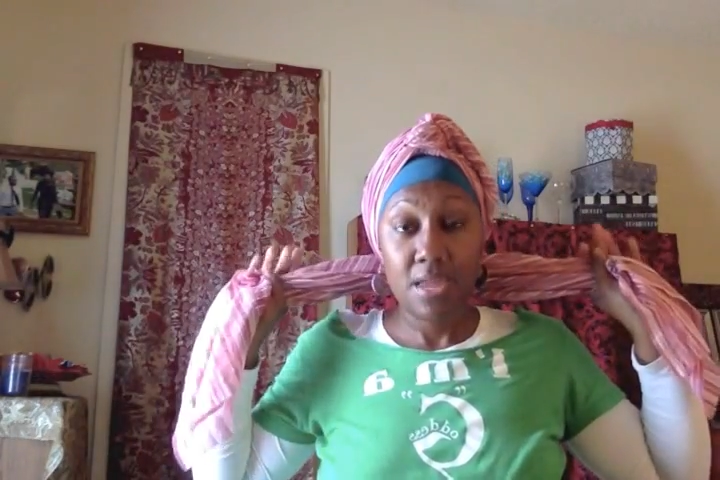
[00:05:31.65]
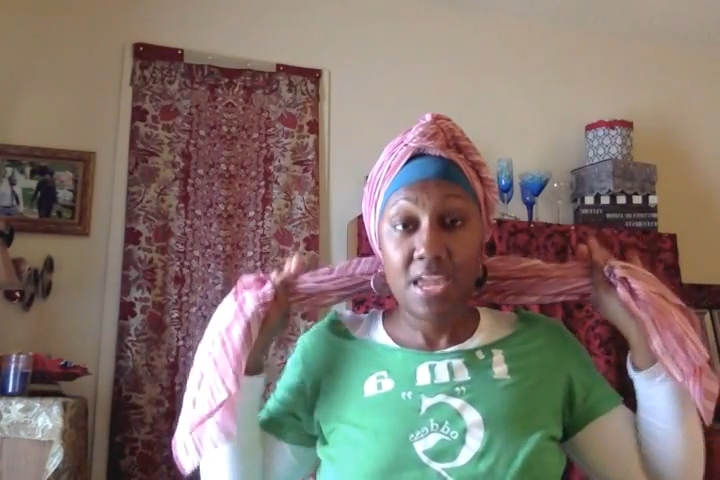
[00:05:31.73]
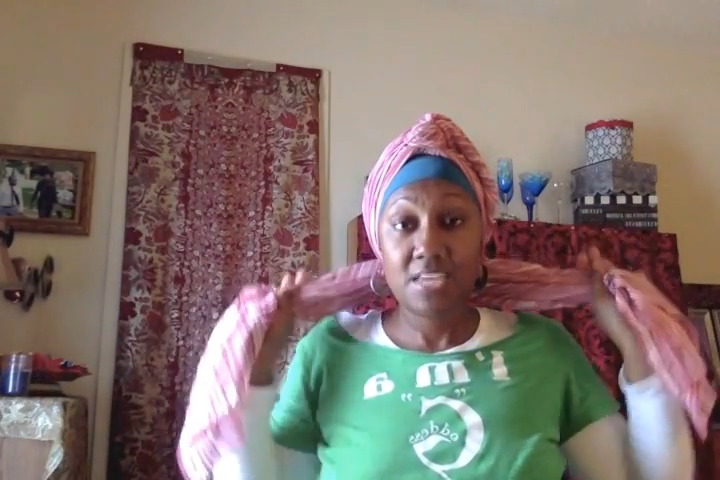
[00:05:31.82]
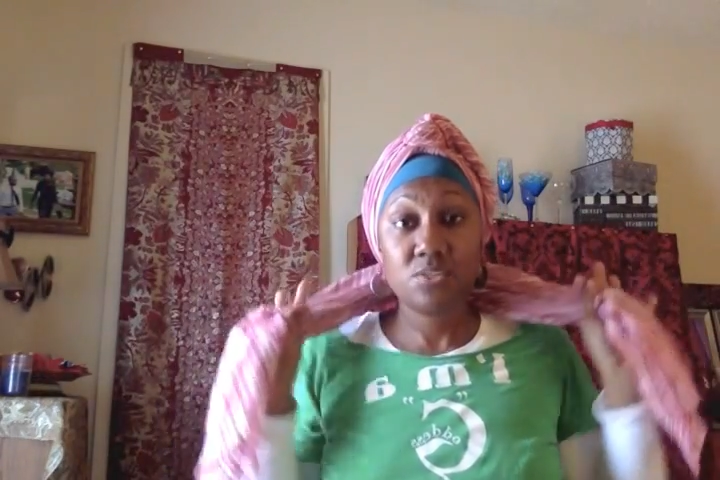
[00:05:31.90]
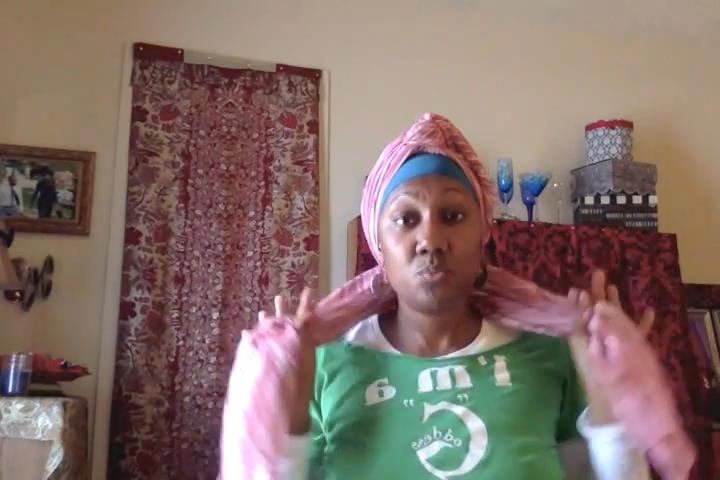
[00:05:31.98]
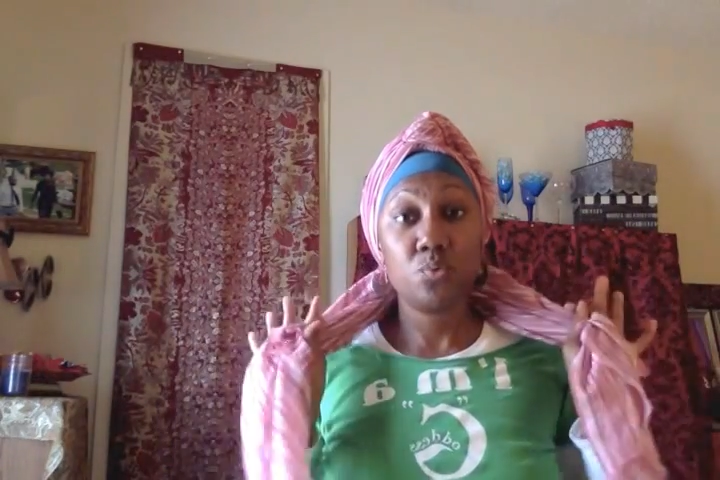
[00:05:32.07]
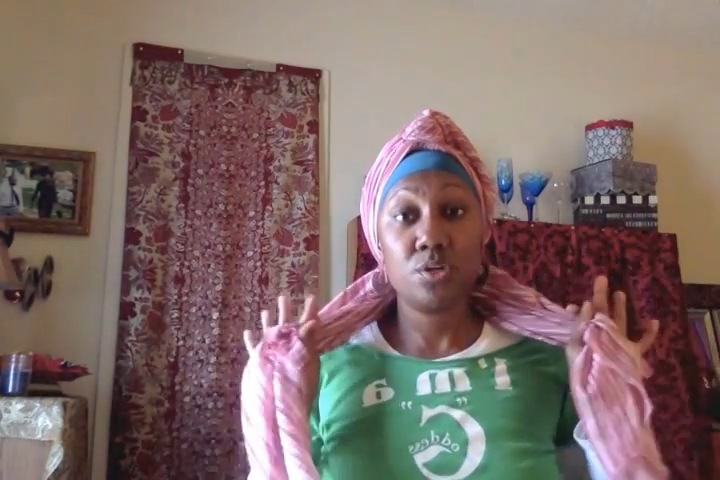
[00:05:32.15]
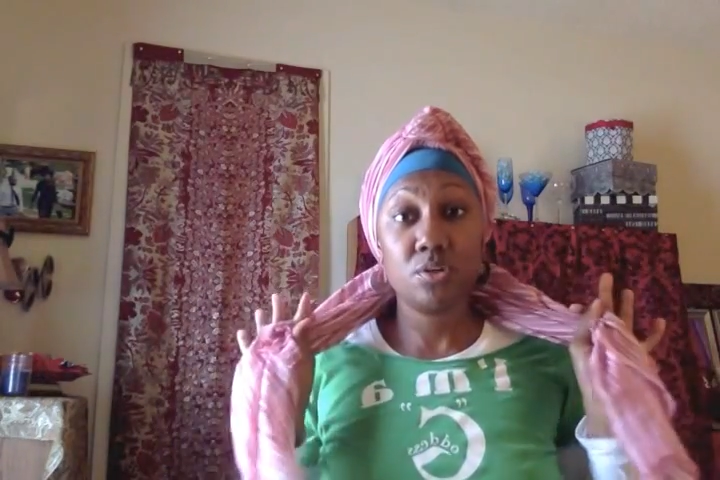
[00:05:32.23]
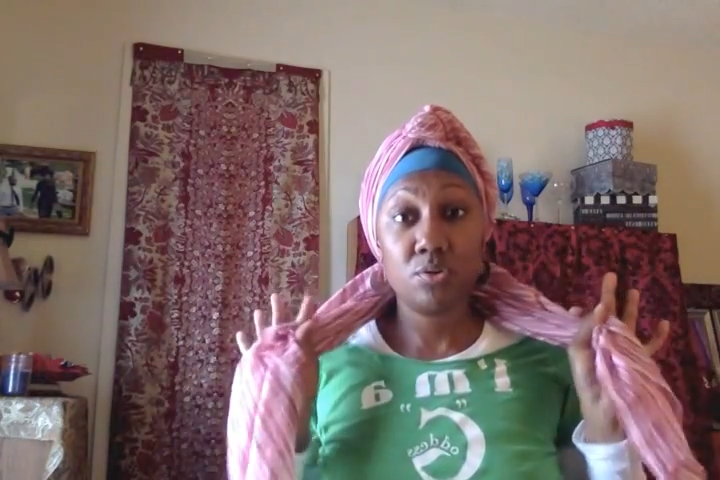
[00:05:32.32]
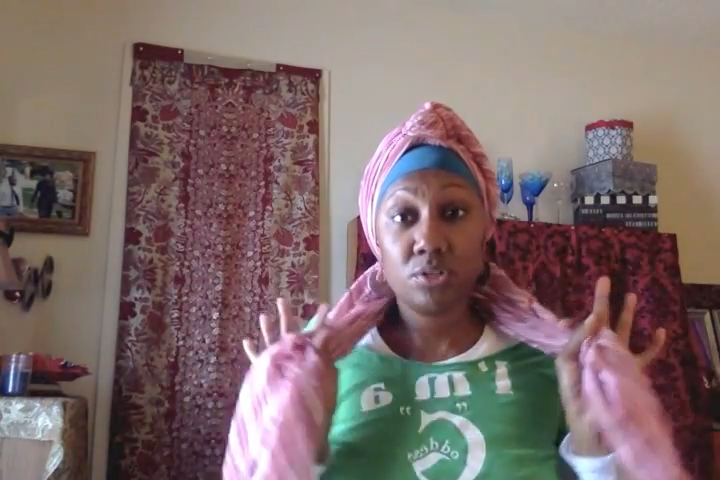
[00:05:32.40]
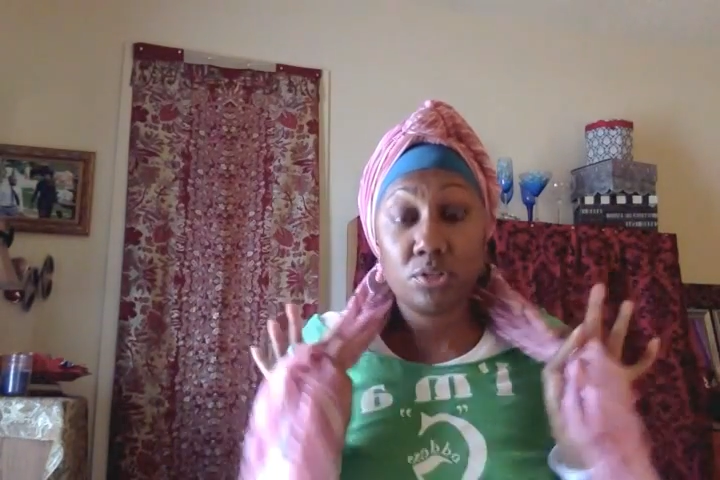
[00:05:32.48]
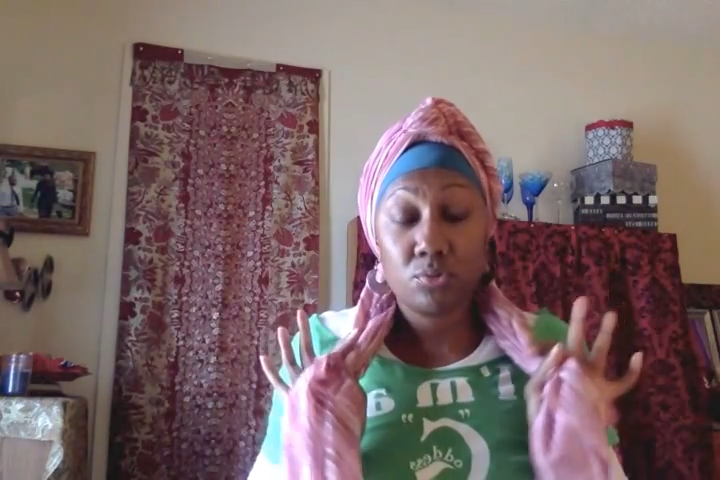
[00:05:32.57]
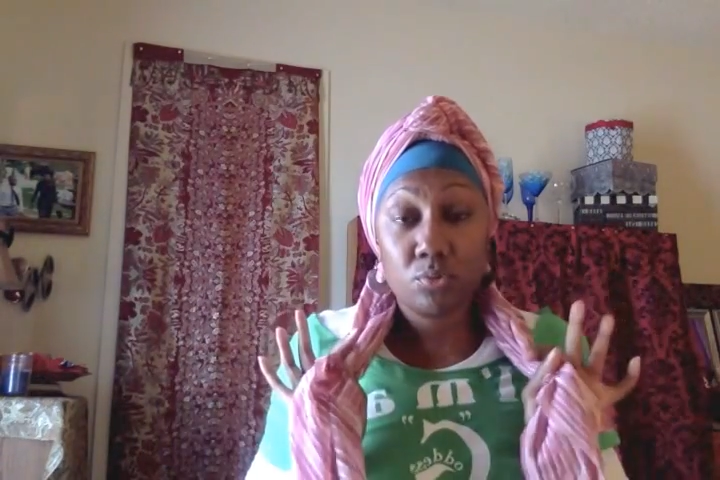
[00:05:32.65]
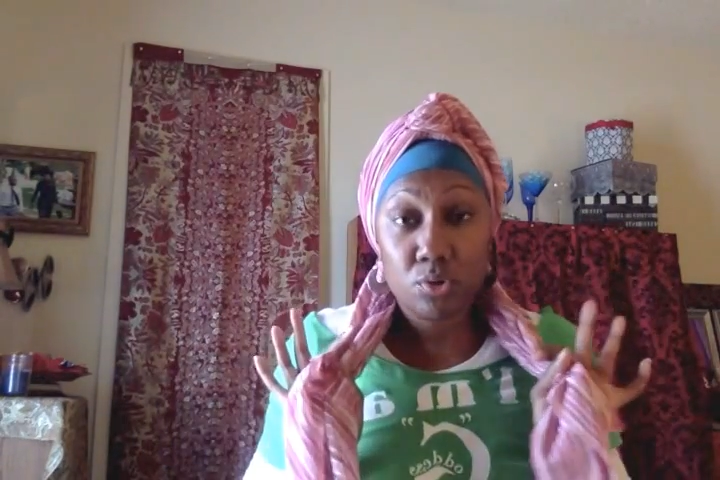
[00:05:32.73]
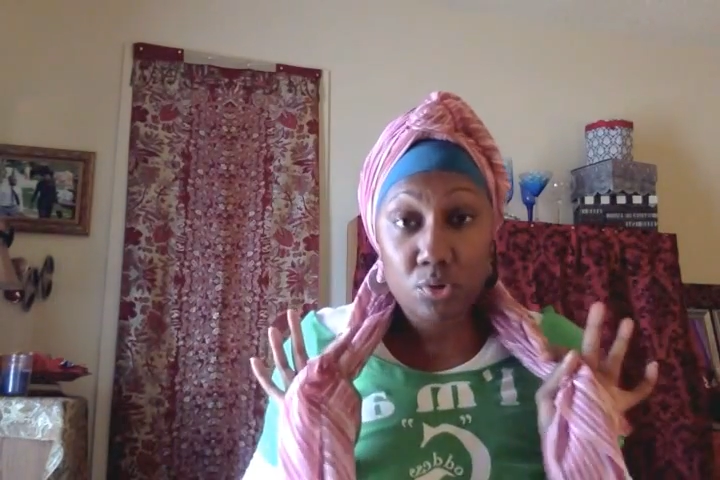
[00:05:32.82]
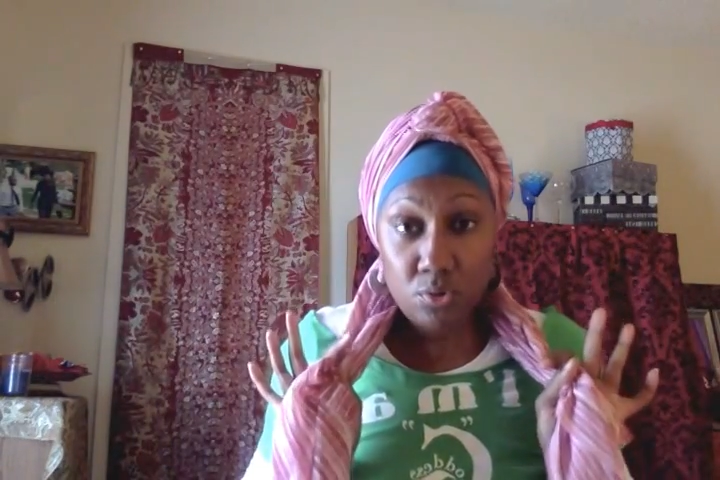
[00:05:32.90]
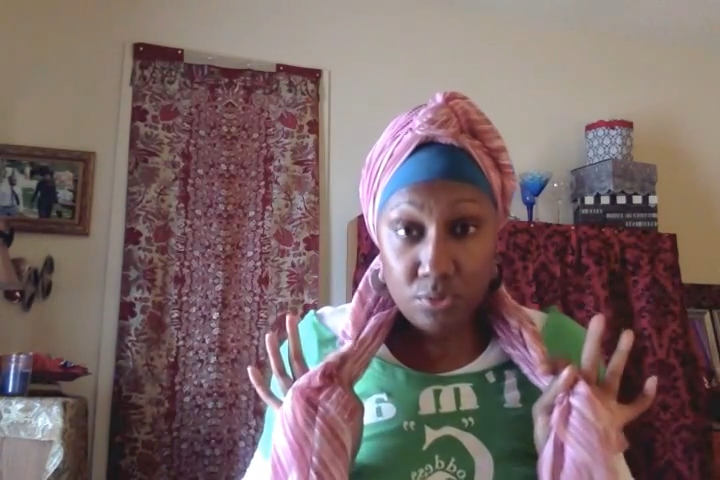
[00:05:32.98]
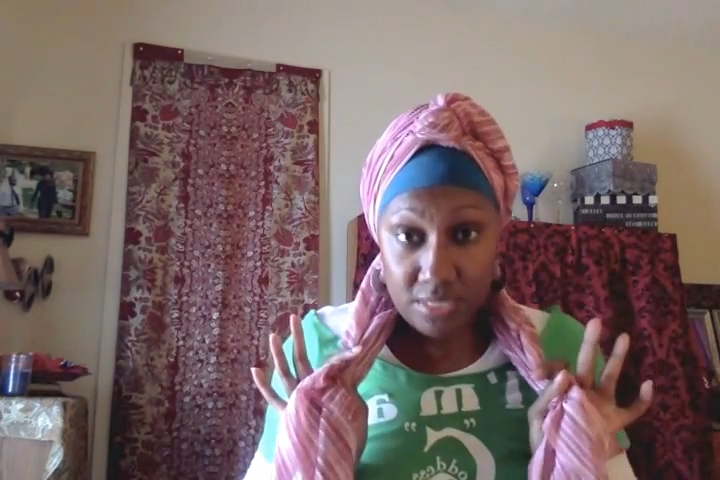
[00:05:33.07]
as it would on a little
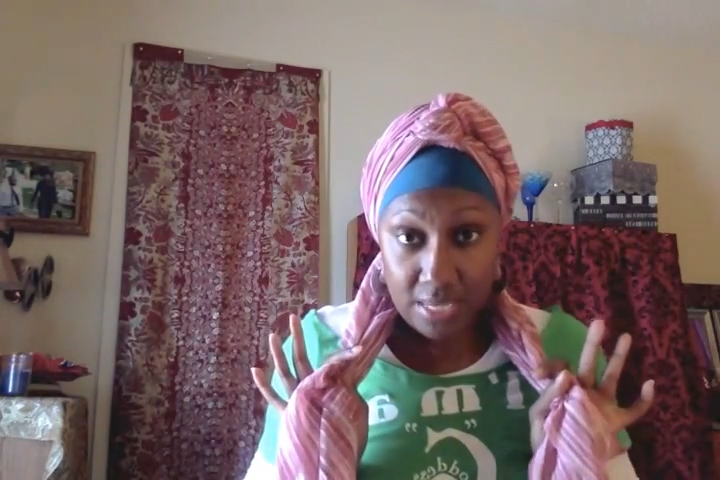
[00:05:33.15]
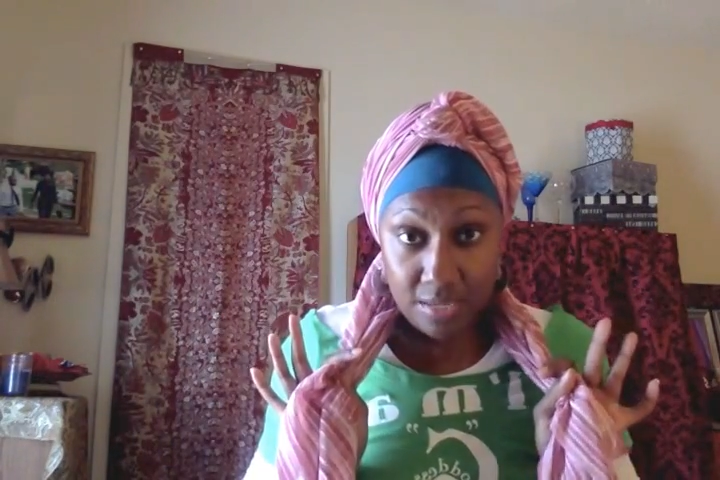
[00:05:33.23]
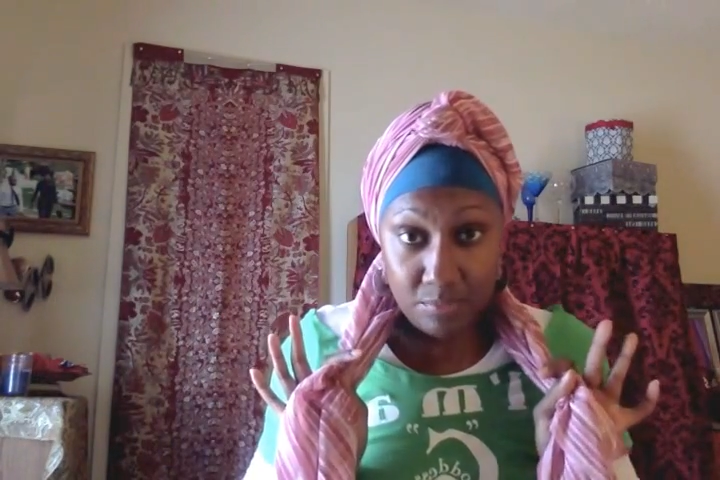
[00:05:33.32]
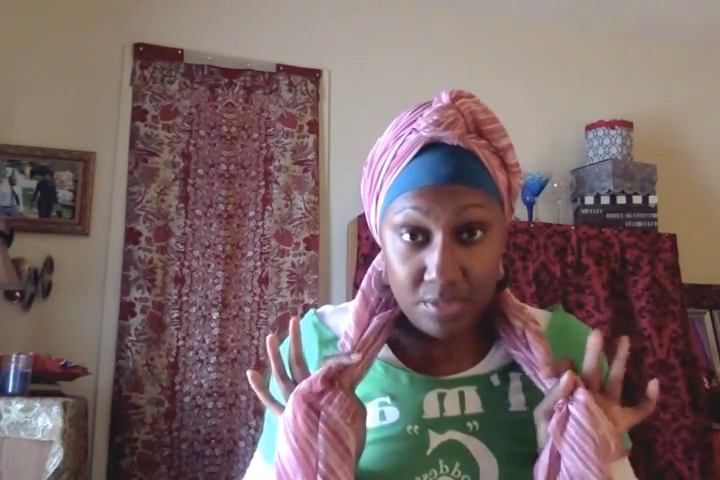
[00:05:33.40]
girl's head,